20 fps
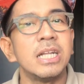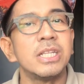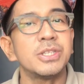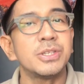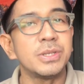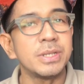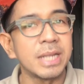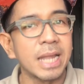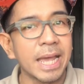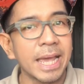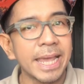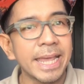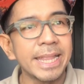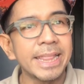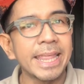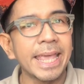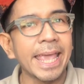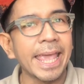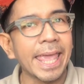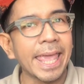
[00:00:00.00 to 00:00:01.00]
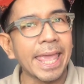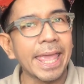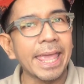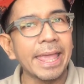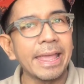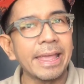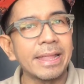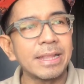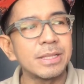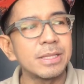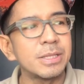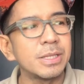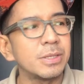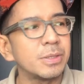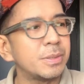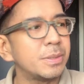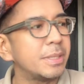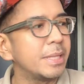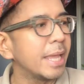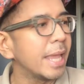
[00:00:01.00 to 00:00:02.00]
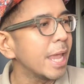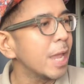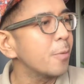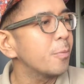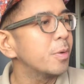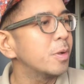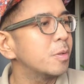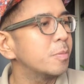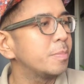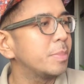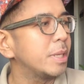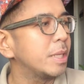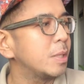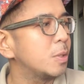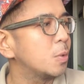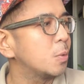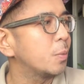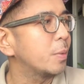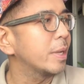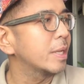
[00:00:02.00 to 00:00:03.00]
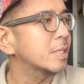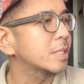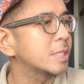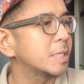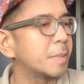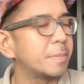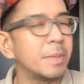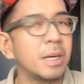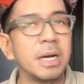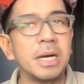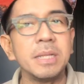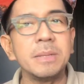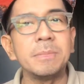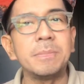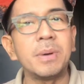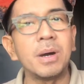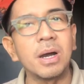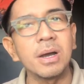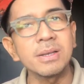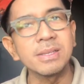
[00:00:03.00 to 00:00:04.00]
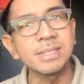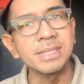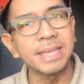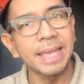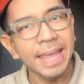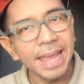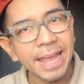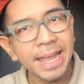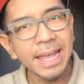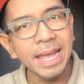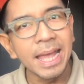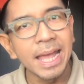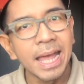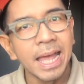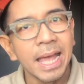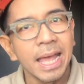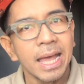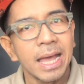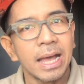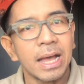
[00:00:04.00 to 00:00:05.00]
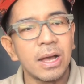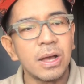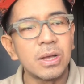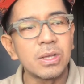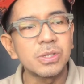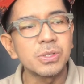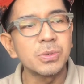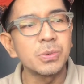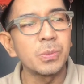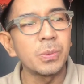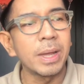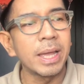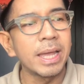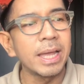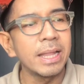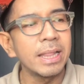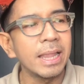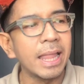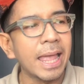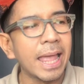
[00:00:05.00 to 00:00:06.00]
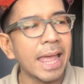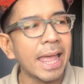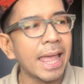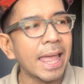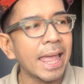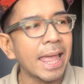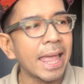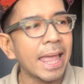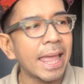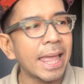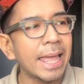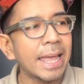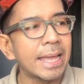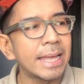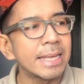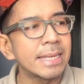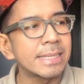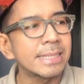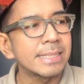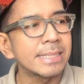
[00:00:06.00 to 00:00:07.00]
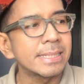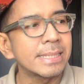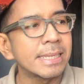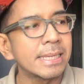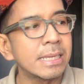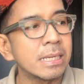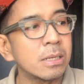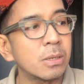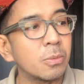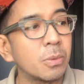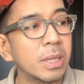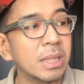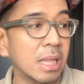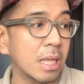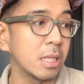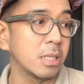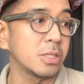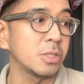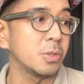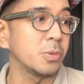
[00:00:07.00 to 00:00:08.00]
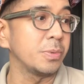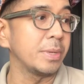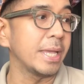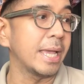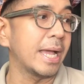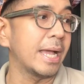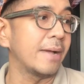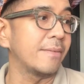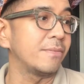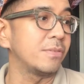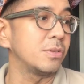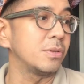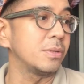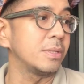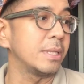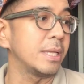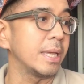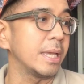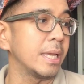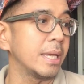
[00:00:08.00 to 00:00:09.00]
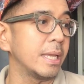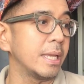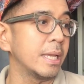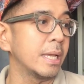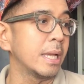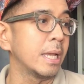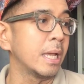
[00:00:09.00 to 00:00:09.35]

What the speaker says: tonight. And today, we'll be doing some unboxing as well as, what else do we have today?